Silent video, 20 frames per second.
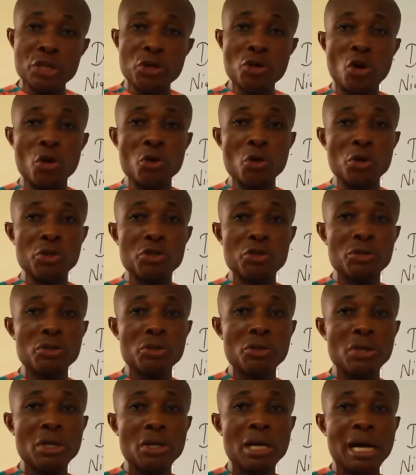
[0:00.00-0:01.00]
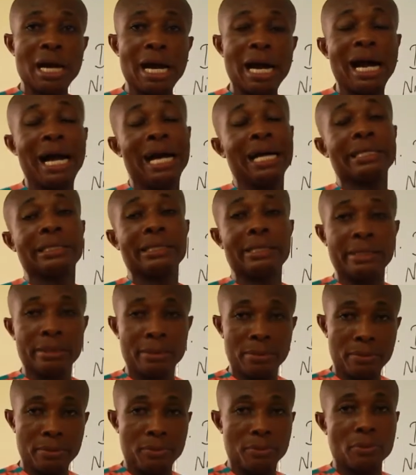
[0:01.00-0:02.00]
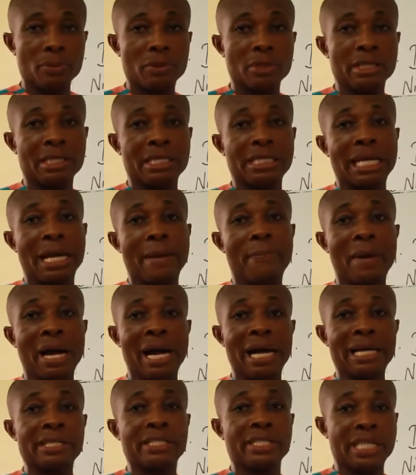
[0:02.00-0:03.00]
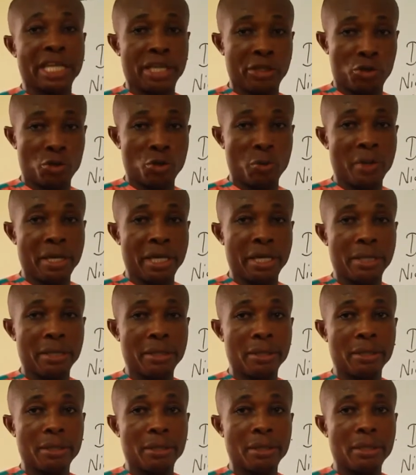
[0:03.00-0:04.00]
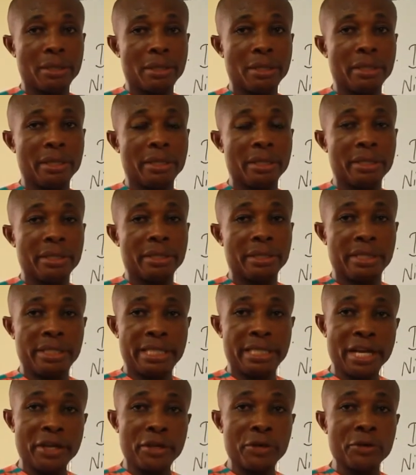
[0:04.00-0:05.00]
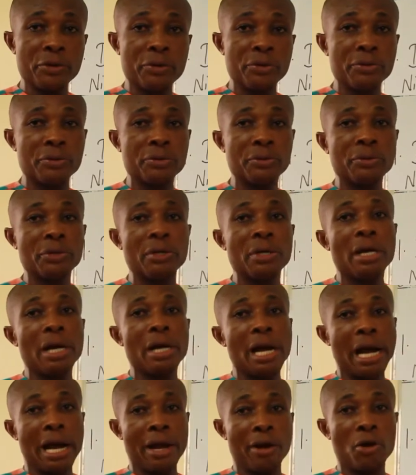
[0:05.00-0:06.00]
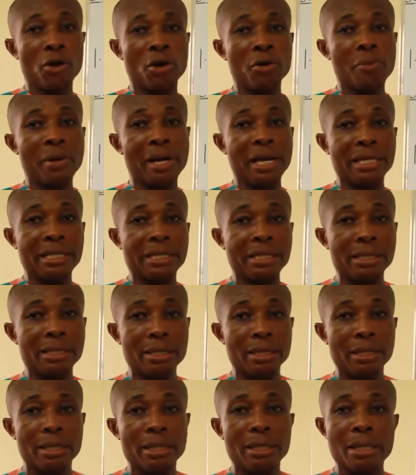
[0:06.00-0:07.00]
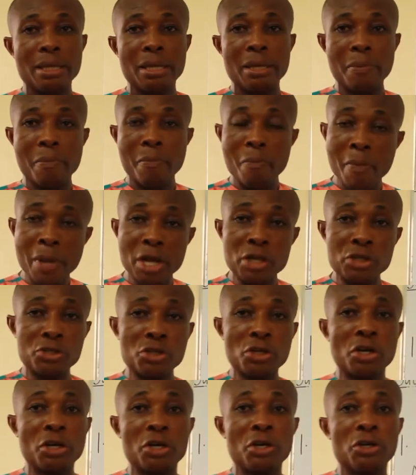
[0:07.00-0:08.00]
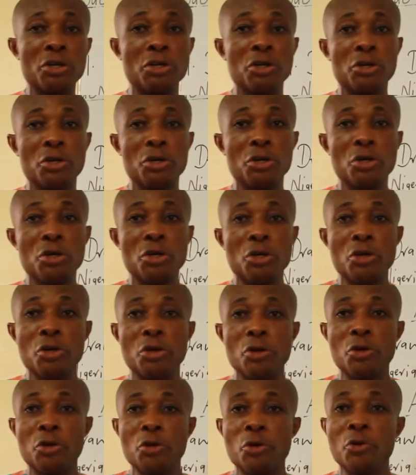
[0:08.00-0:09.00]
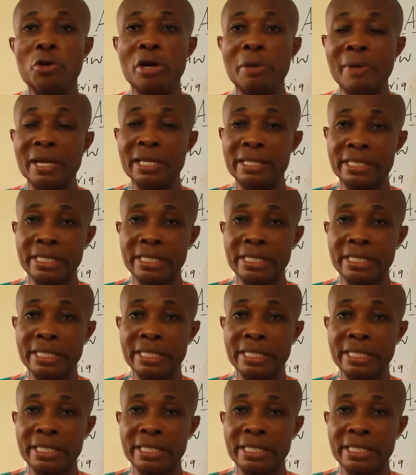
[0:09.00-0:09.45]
in your note and snap and send to me. Thank you and God bless. Make sure you remain